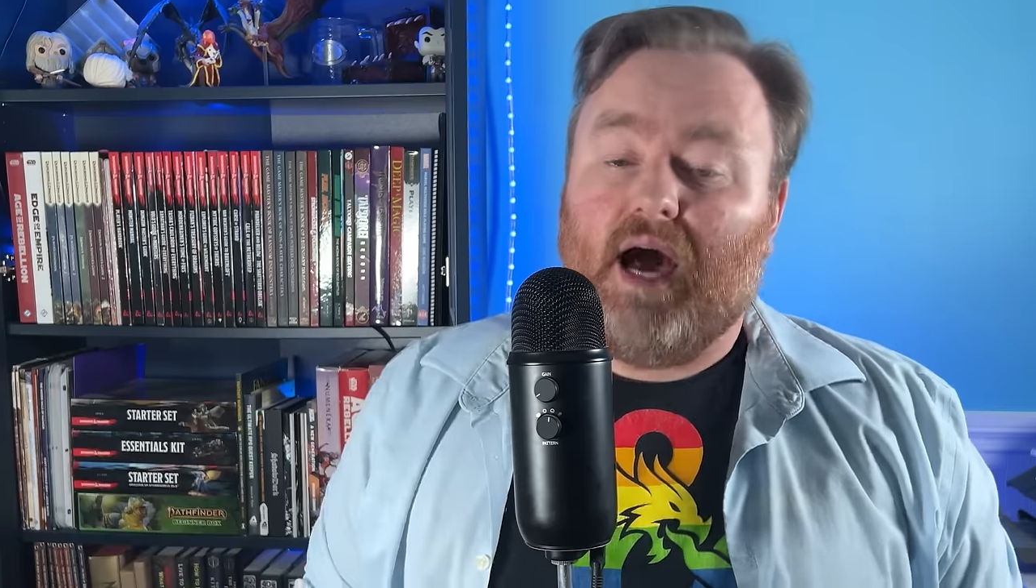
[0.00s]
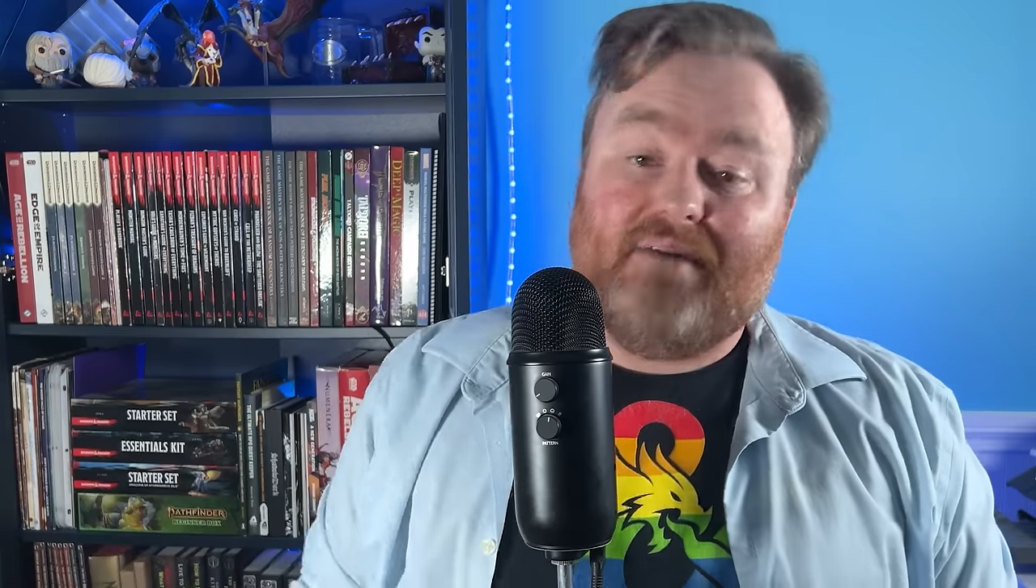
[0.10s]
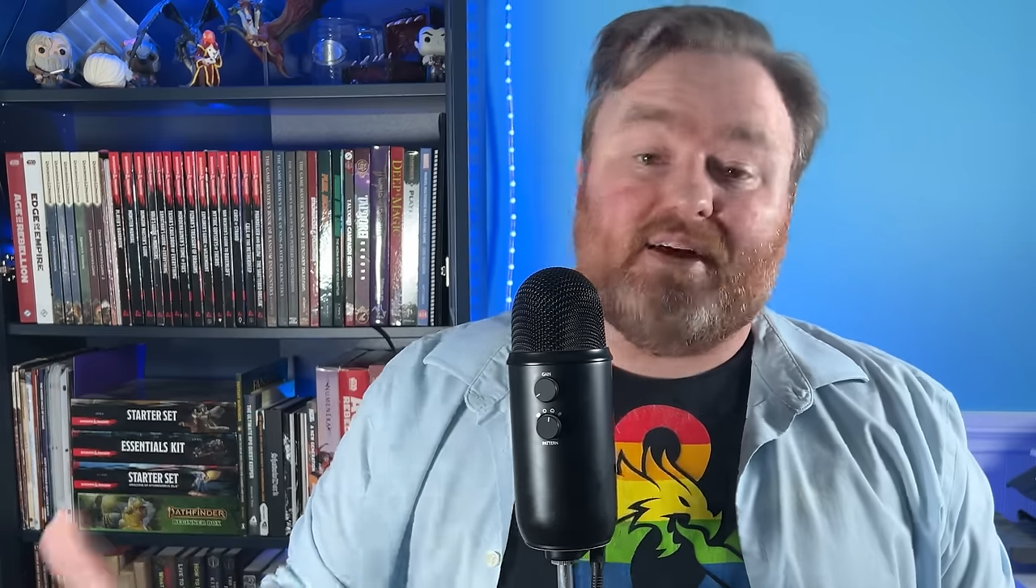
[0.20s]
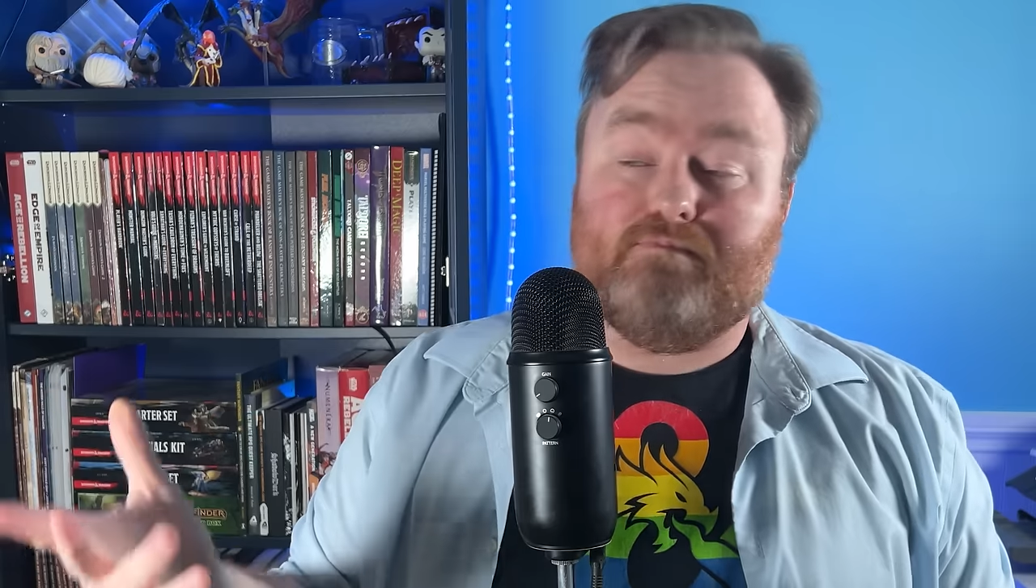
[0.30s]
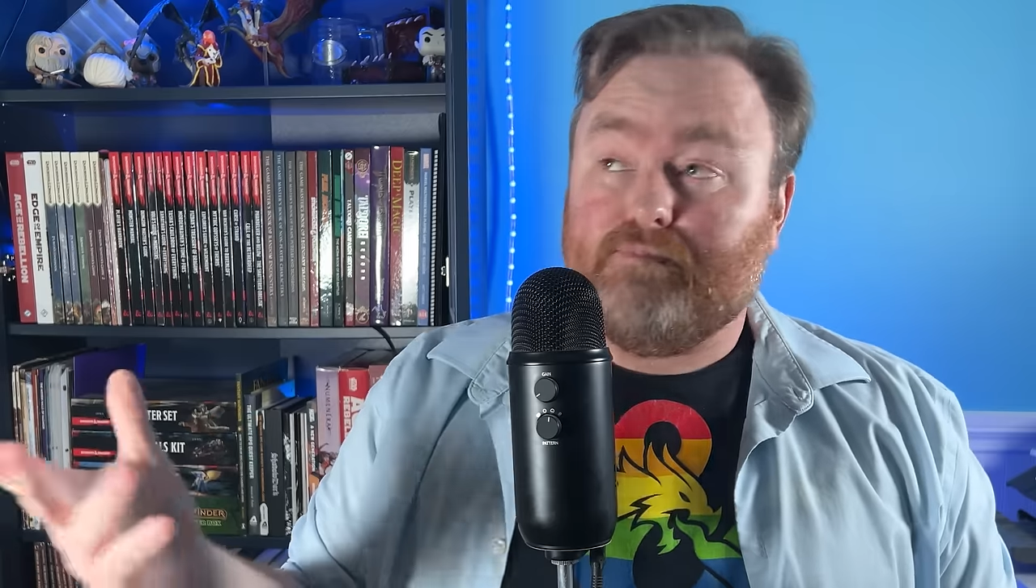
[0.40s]

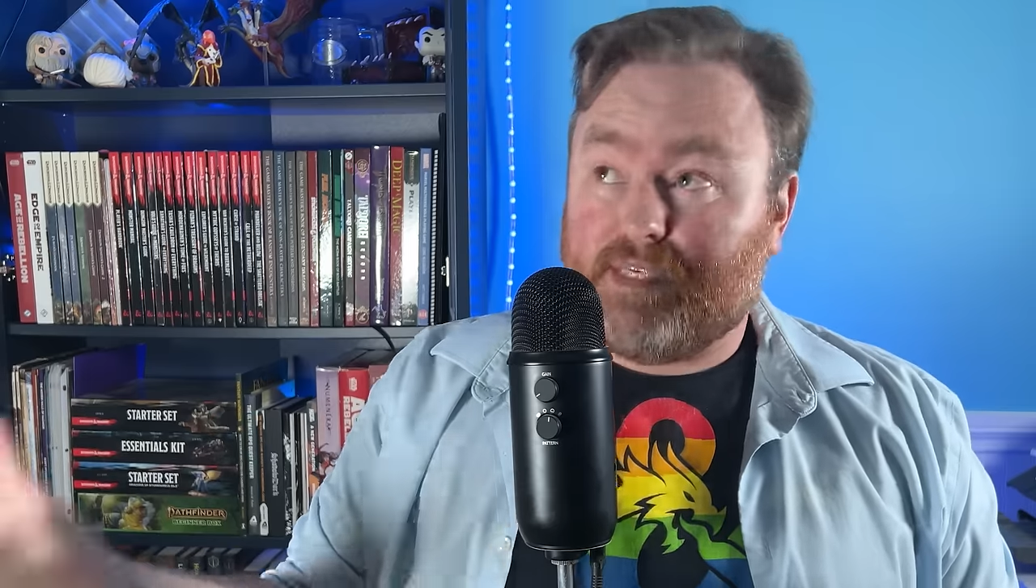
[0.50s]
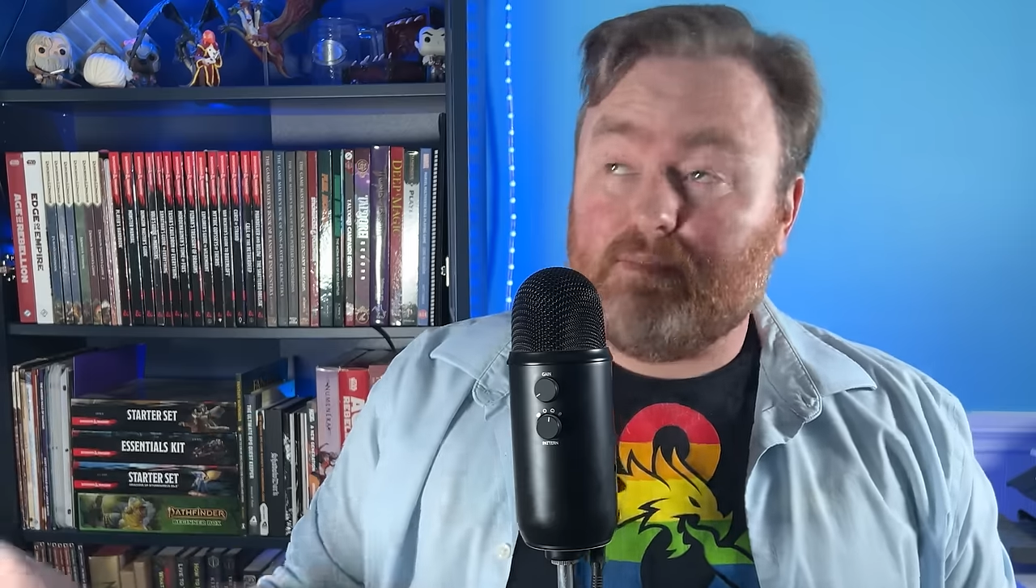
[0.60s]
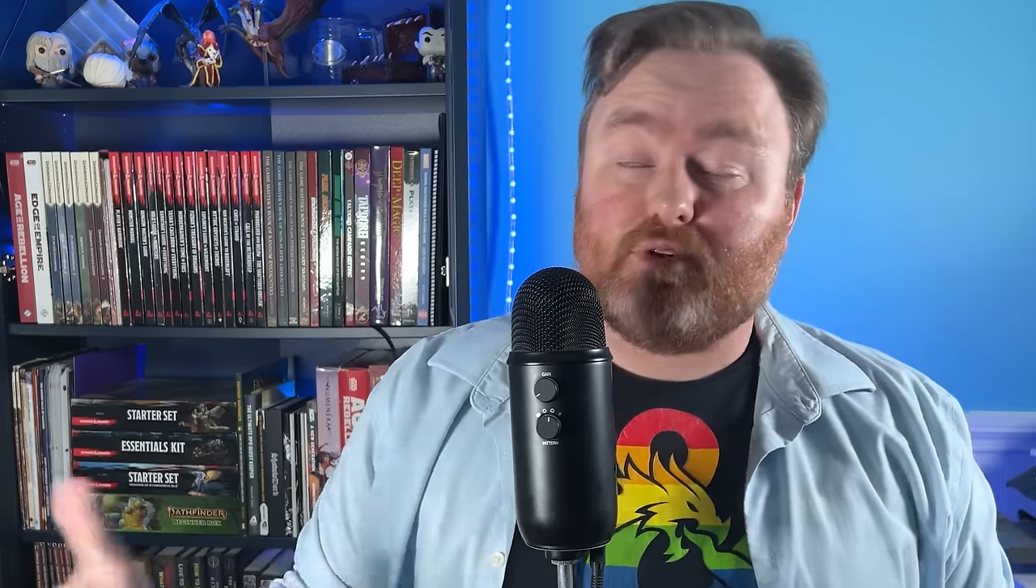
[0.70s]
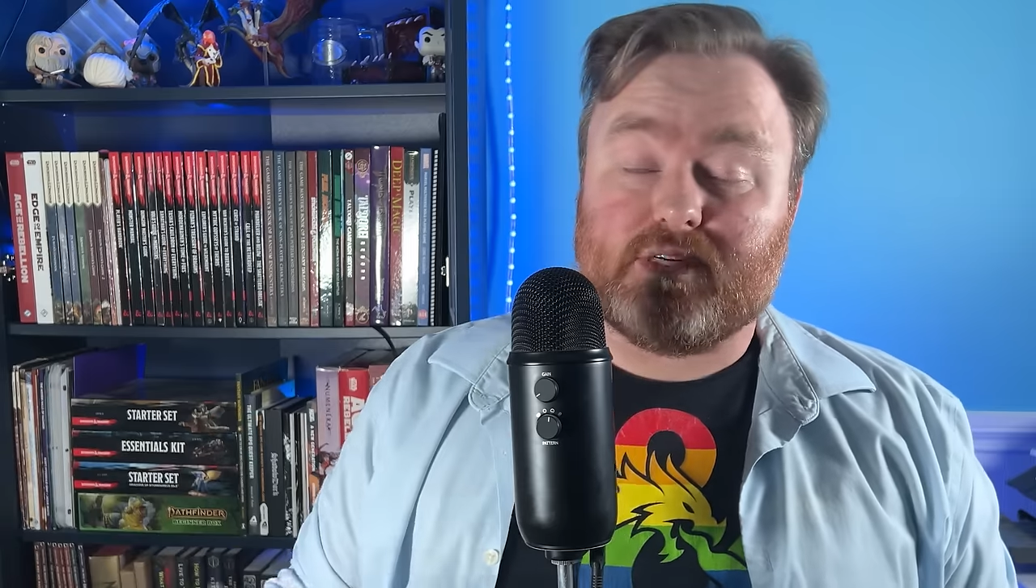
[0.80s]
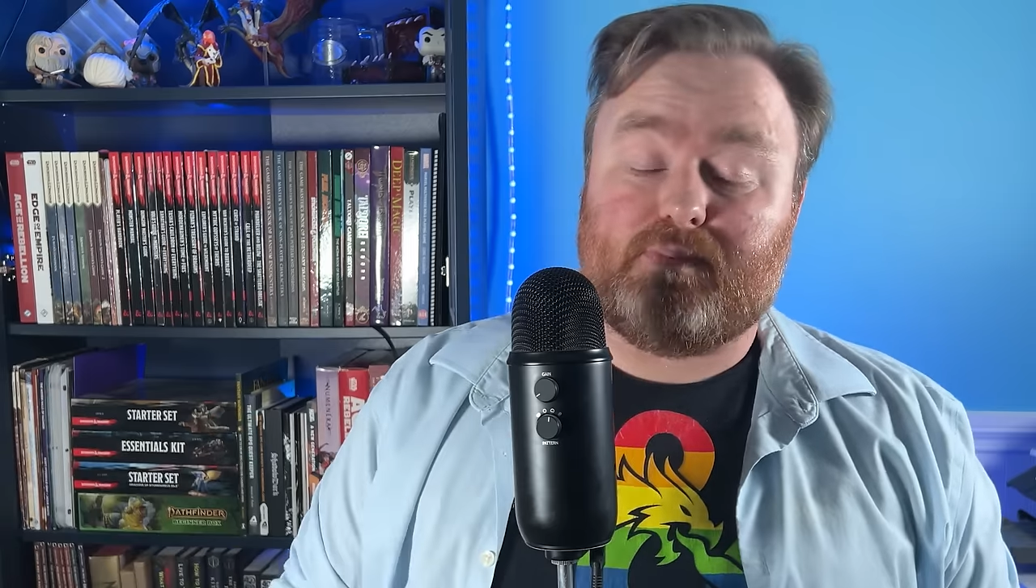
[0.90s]
I've had
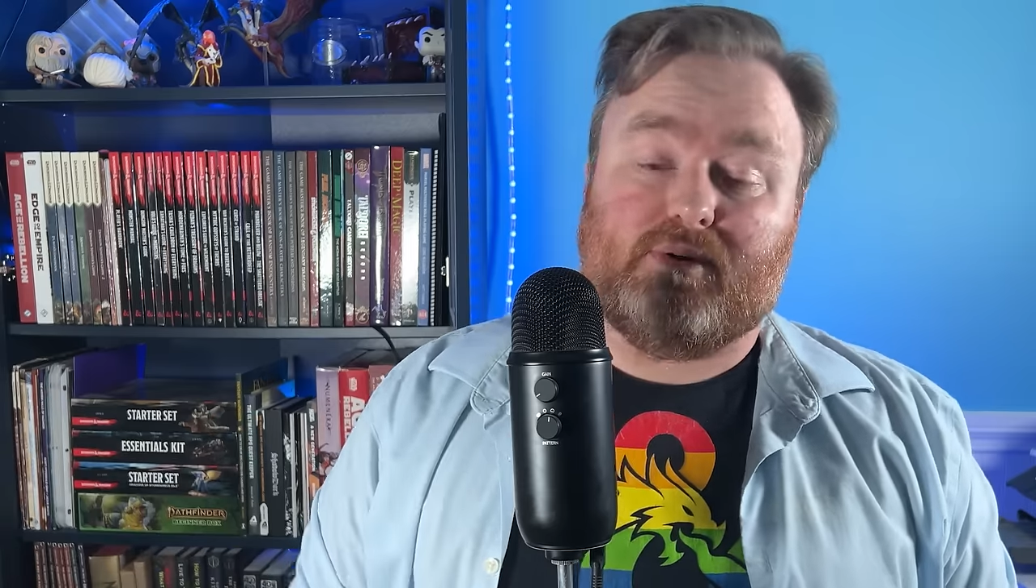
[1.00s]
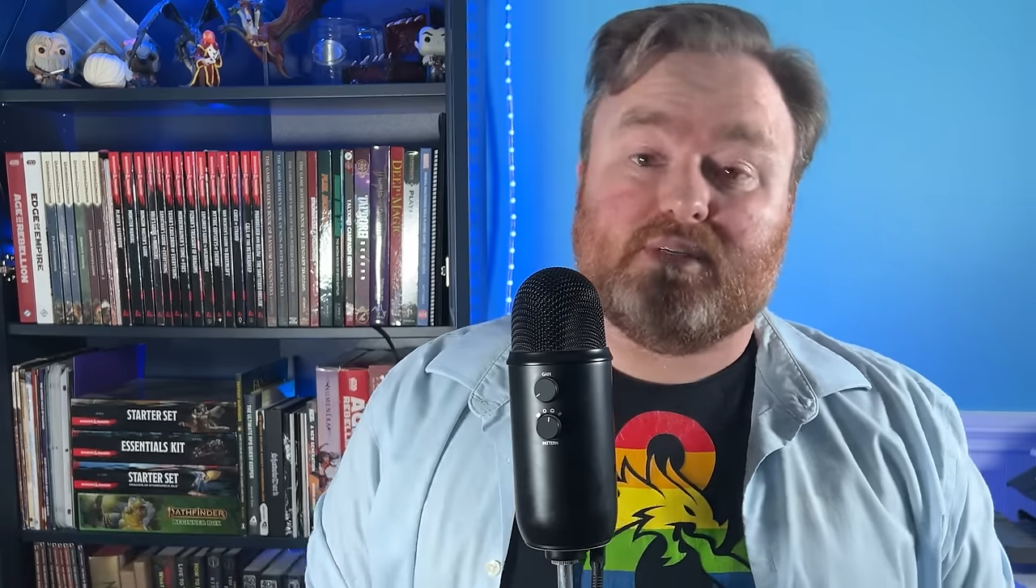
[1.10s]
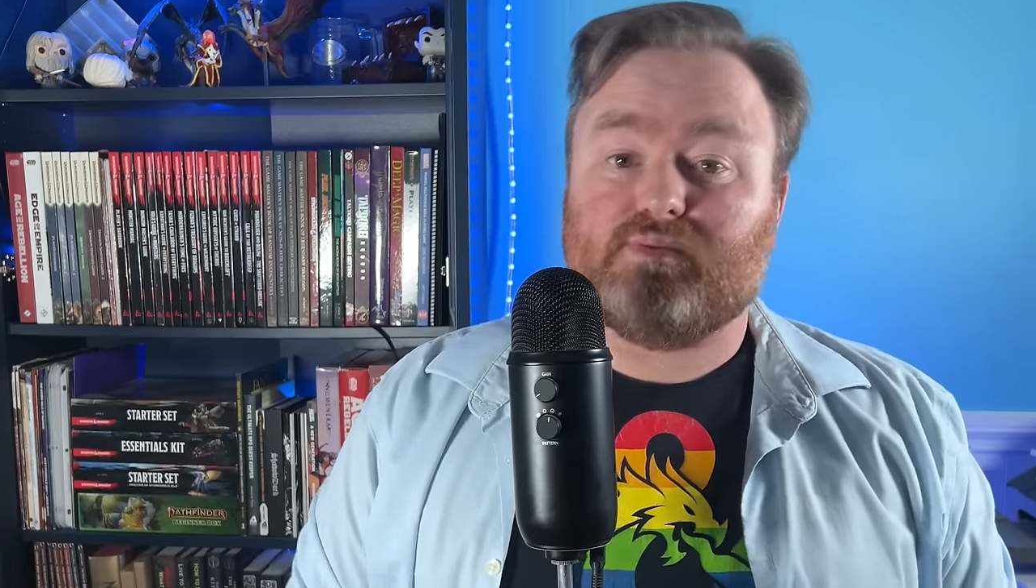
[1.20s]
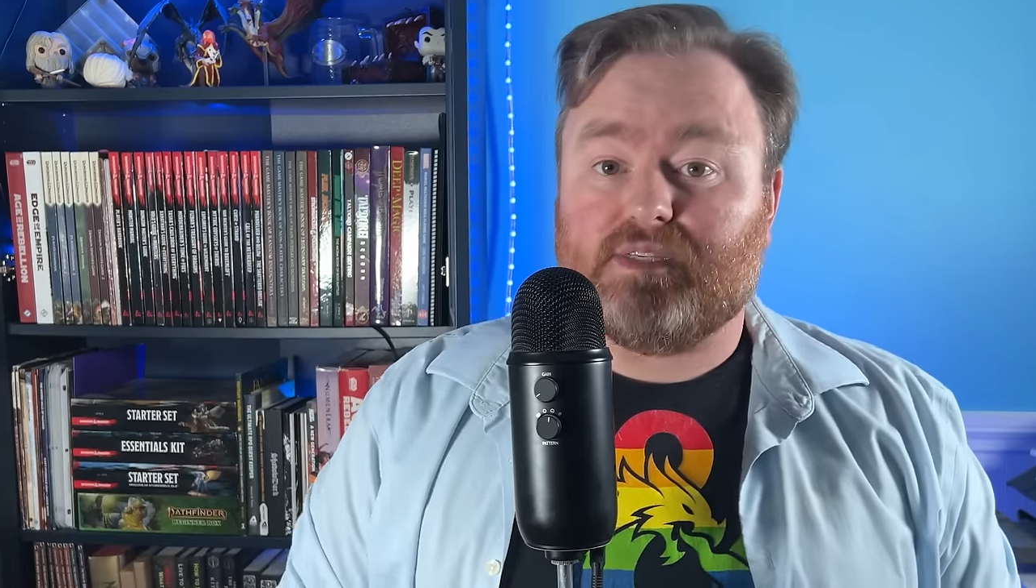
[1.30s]
similar experiences